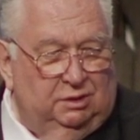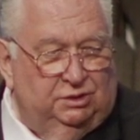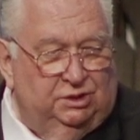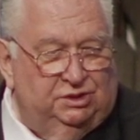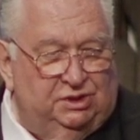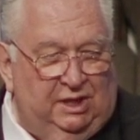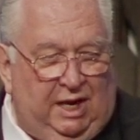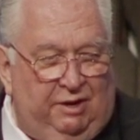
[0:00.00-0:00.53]

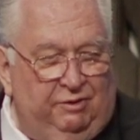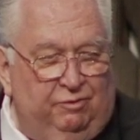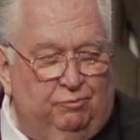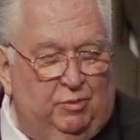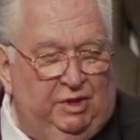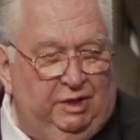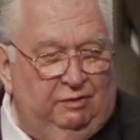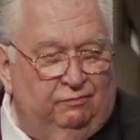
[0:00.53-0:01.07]
She said, I don't
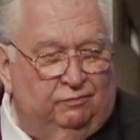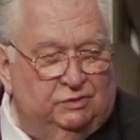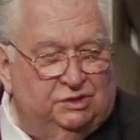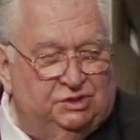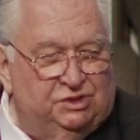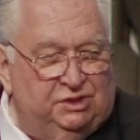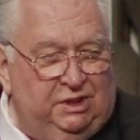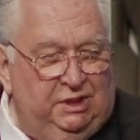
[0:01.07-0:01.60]
have money for
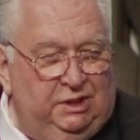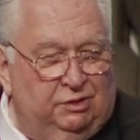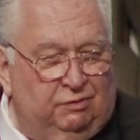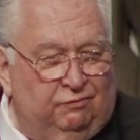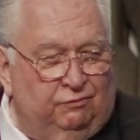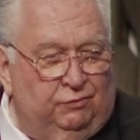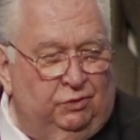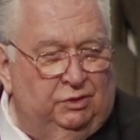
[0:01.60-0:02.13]
seed
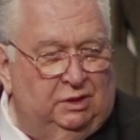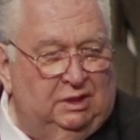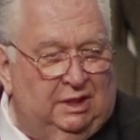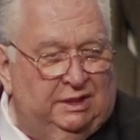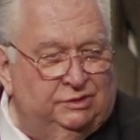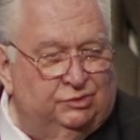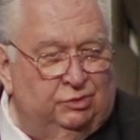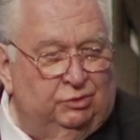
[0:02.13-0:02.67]
or
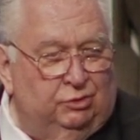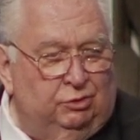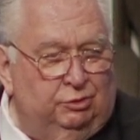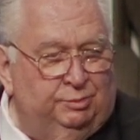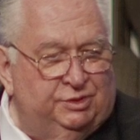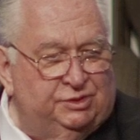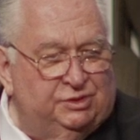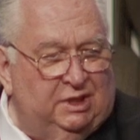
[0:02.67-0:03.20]
fertilizer
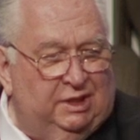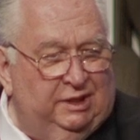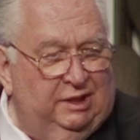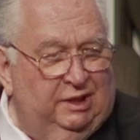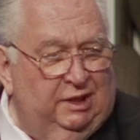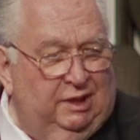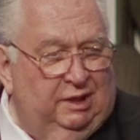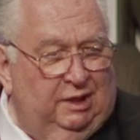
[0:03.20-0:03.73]
or herbicide.
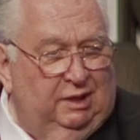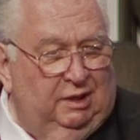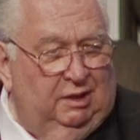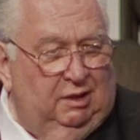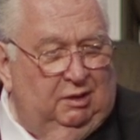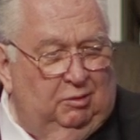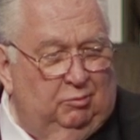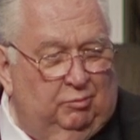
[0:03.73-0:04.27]

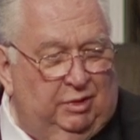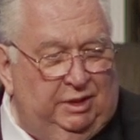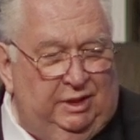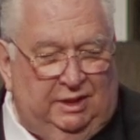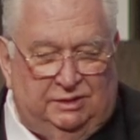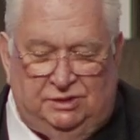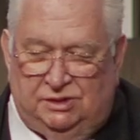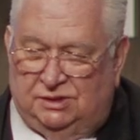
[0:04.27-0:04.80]
My
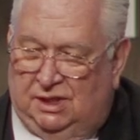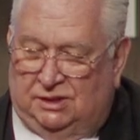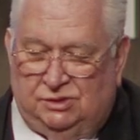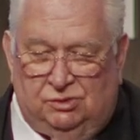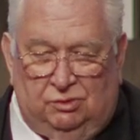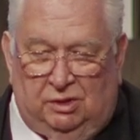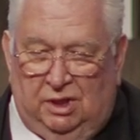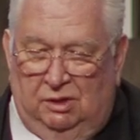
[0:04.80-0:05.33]
dad says,
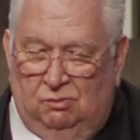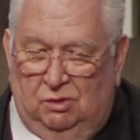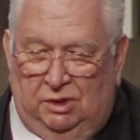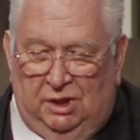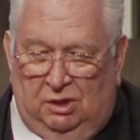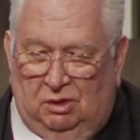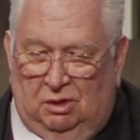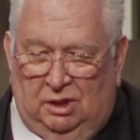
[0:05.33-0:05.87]
that's okay. We'll
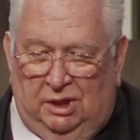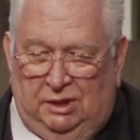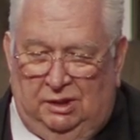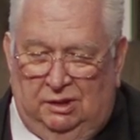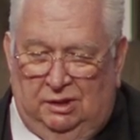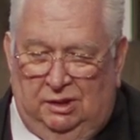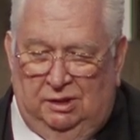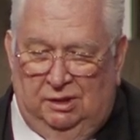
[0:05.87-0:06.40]
get all
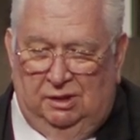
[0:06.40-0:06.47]
that done.